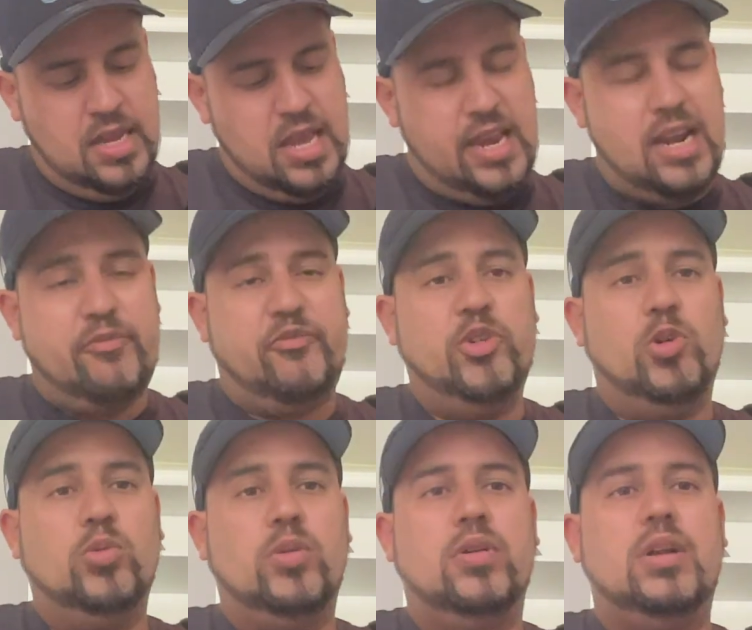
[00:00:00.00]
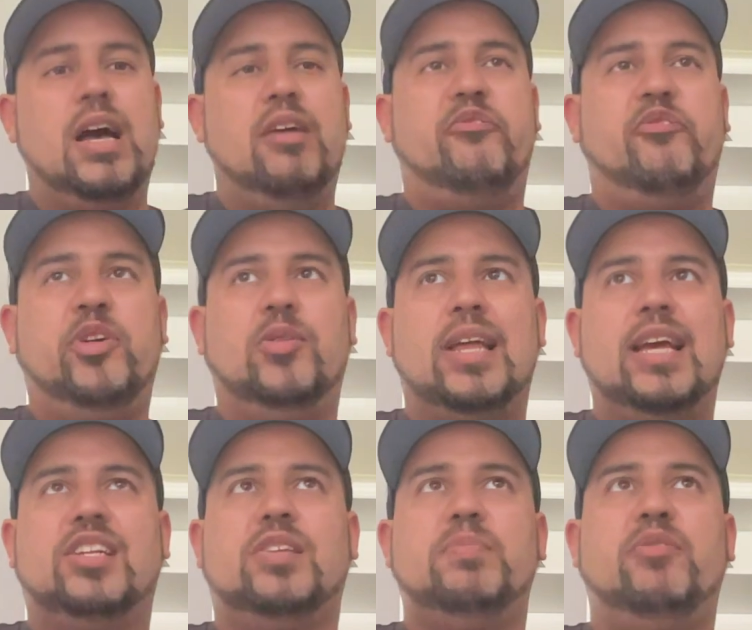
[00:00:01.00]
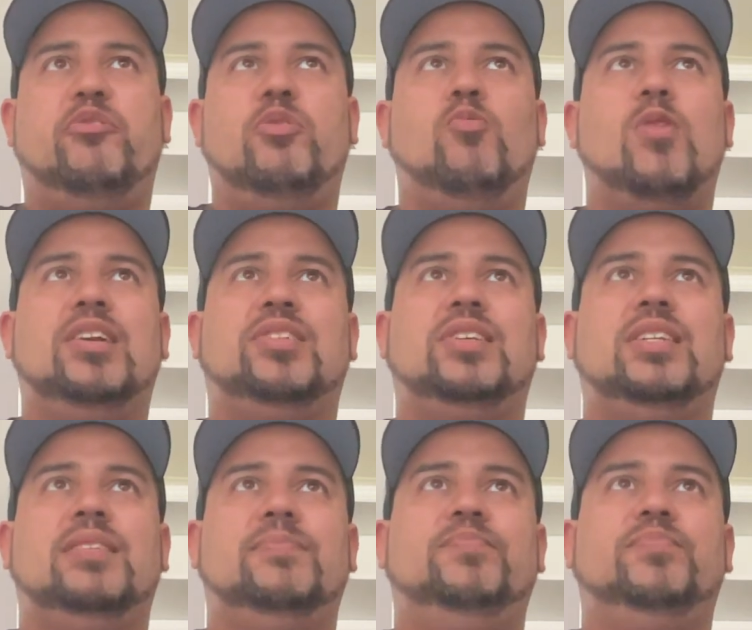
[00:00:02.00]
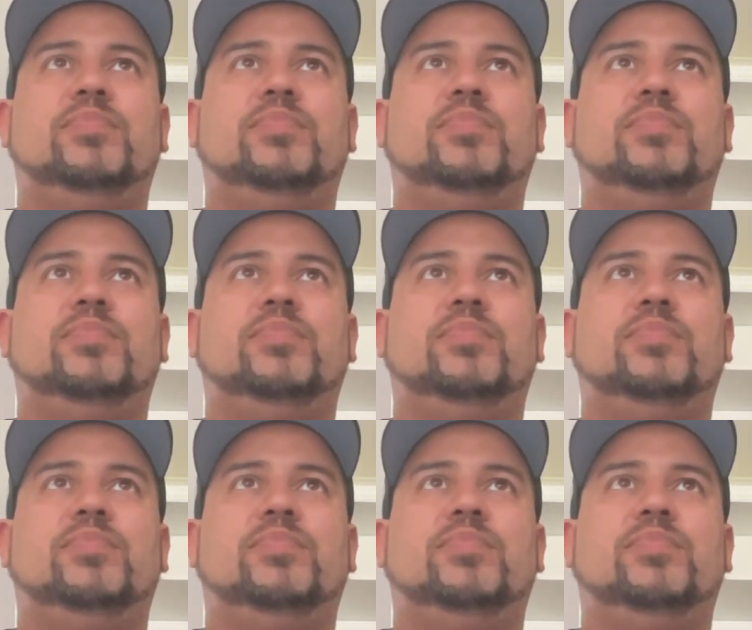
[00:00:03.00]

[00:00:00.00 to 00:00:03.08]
And I feel like Smith & Wesson,